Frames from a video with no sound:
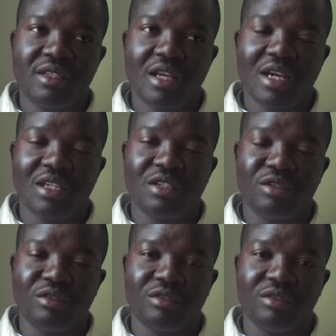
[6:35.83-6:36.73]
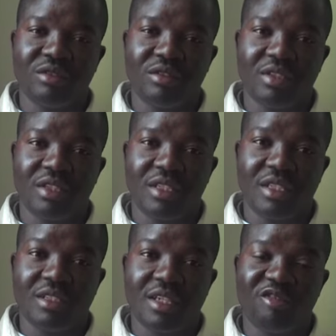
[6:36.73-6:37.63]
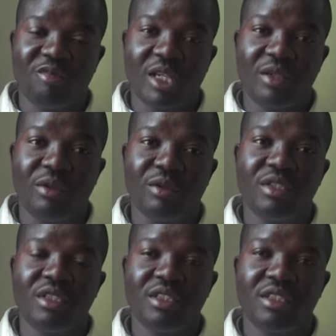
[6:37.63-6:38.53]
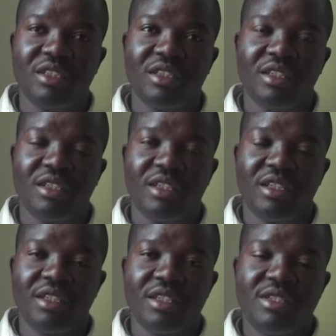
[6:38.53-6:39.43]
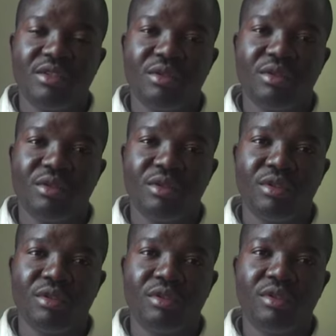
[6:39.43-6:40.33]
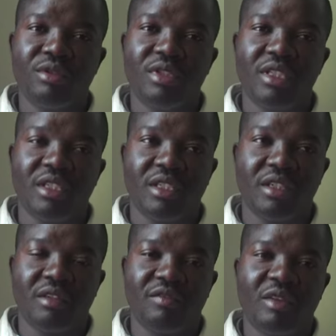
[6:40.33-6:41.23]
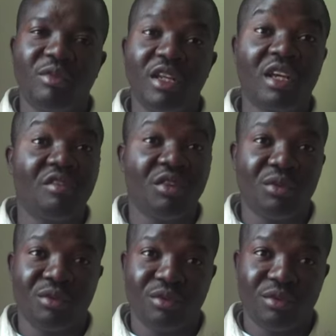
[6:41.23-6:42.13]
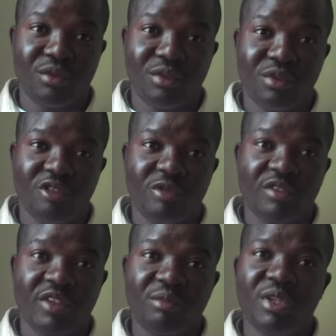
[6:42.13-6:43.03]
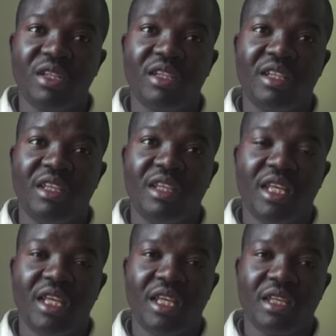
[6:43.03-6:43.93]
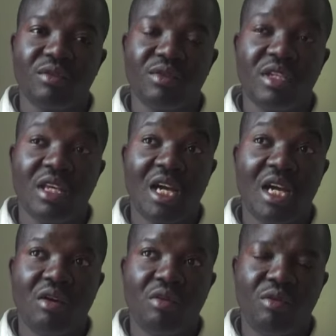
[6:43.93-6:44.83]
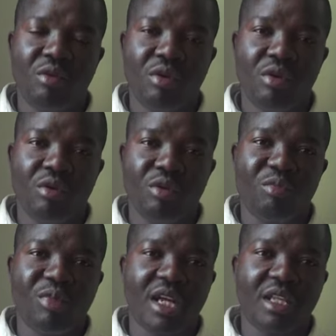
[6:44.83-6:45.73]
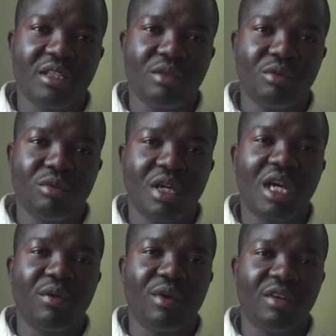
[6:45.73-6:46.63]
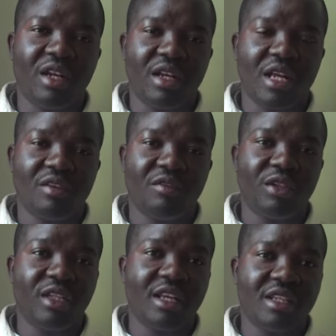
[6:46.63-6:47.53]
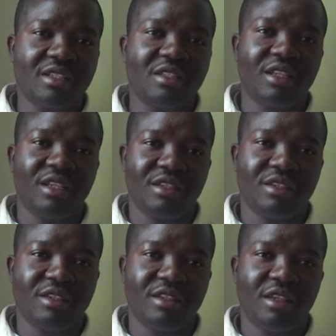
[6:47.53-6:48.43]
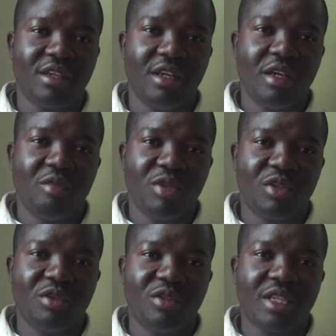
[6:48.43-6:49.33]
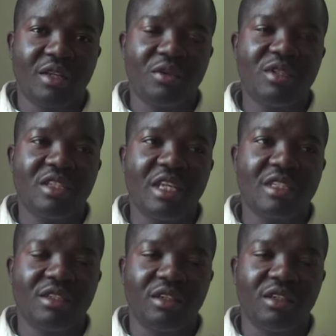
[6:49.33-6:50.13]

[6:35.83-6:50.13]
action that I've planned already is to do a family review of my family and to see how we plan our life for the next 3 years. Because I noticed that